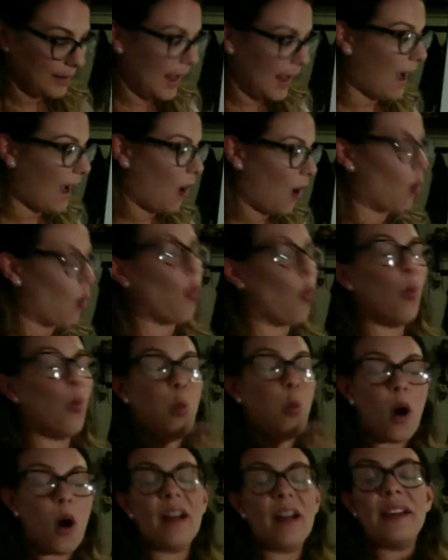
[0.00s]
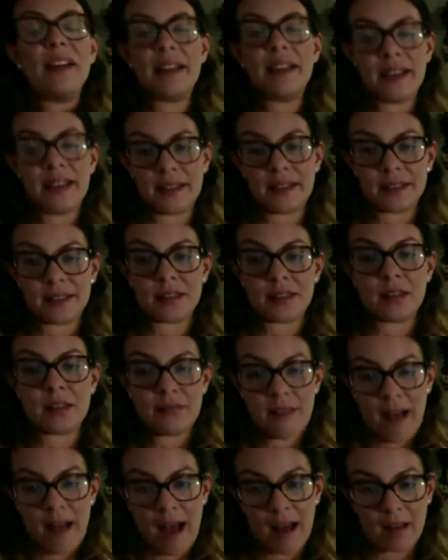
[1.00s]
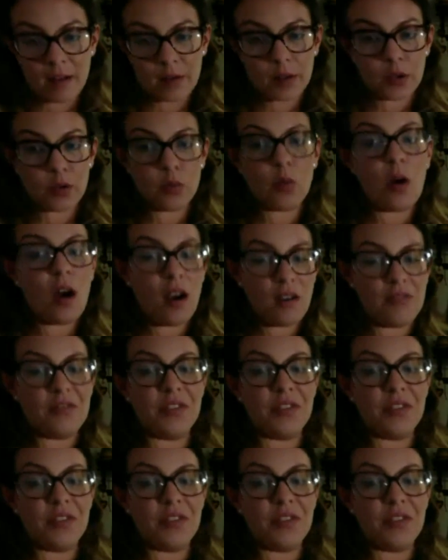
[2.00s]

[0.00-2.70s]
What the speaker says: Now, what is the value